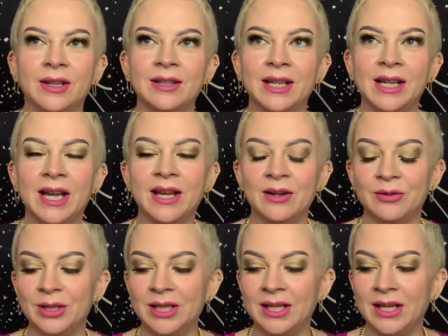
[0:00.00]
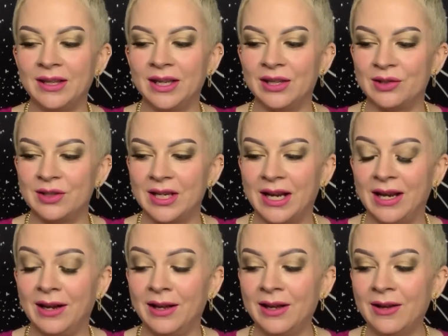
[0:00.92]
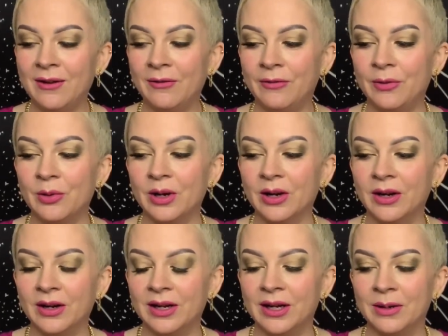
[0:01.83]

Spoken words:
Like I had a reading the other day for